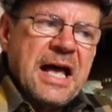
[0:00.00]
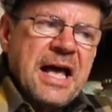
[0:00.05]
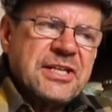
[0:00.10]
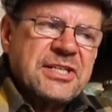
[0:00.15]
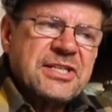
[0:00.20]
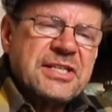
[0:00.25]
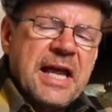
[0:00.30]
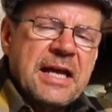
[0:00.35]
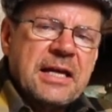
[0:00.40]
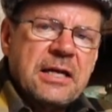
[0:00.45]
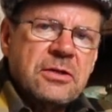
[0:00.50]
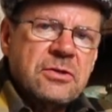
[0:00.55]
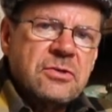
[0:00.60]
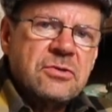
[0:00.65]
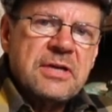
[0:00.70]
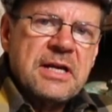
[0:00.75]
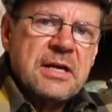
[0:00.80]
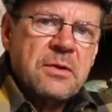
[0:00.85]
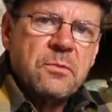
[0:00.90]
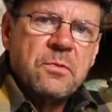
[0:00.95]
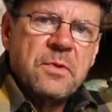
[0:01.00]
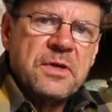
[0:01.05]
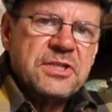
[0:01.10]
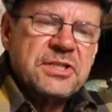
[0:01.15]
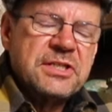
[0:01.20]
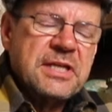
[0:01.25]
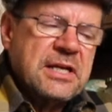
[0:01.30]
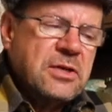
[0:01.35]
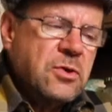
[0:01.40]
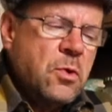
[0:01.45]
second-rate
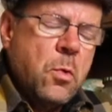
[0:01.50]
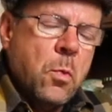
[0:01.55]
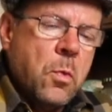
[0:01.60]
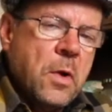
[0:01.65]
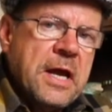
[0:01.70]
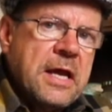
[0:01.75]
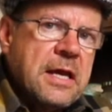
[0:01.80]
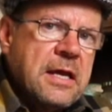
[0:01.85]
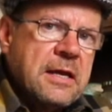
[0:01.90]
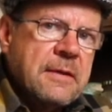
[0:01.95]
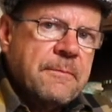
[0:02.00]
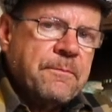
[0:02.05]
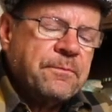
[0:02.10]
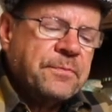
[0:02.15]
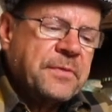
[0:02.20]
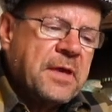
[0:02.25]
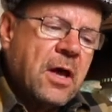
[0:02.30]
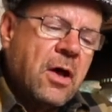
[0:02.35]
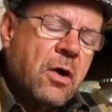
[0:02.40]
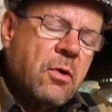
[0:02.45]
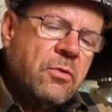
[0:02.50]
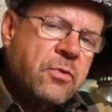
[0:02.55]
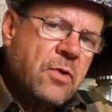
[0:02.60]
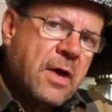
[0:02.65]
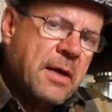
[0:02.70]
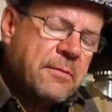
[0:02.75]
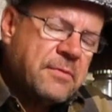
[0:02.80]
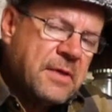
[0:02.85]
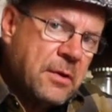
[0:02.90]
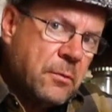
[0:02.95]
whiskey. No way.
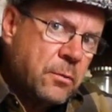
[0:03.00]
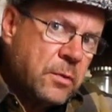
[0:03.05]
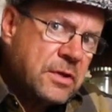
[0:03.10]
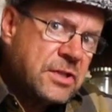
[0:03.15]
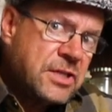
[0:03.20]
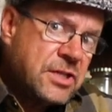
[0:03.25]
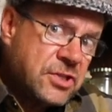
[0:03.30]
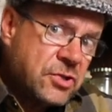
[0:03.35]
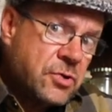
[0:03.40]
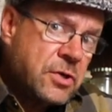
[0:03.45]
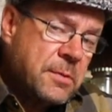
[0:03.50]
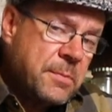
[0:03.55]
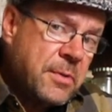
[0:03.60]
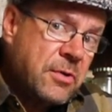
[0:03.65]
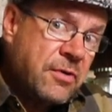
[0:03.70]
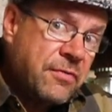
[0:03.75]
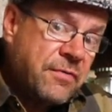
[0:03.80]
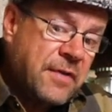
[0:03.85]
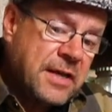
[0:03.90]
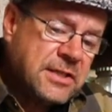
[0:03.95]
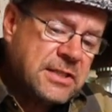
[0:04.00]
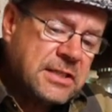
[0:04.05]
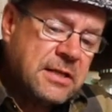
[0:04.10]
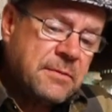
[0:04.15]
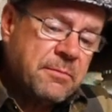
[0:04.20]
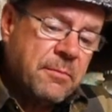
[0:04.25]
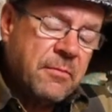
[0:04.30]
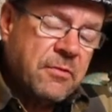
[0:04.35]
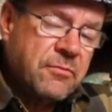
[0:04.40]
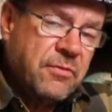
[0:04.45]
Although it's going to be
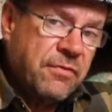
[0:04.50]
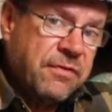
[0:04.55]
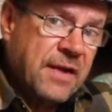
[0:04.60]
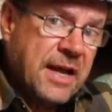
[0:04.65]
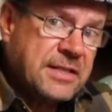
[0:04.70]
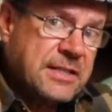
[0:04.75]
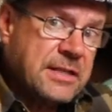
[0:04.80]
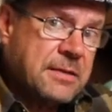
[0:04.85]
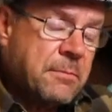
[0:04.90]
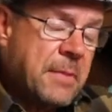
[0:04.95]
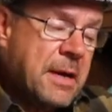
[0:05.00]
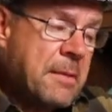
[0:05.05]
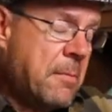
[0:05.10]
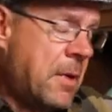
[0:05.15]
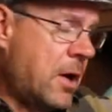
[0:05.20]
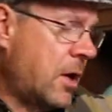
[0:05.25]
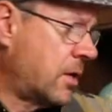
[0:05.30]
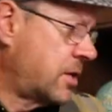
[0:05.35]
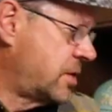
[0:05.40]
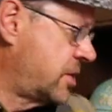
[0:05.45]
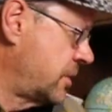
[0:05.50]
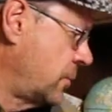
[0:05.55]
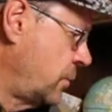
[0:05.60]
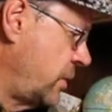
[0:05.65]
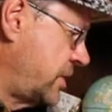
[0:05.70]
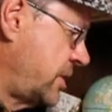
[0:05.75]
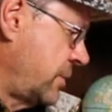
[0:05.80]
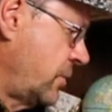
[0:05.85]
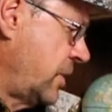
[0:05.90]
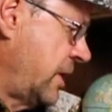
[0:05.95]
reflected in my marks,
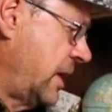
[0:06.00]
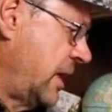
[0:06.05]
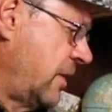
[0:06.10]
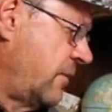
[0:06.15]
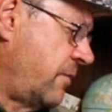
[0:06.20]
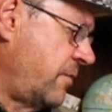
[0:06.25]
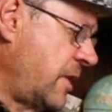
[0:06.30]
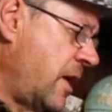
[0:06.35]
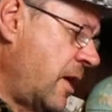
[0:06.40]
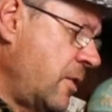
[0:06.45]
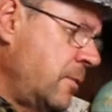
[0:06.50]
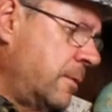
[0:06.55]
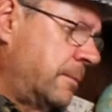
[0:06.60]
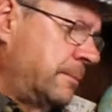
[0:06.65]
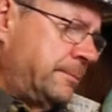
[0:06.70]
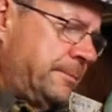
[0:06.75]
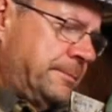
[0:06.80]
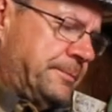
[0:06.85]
which I'm going to give now.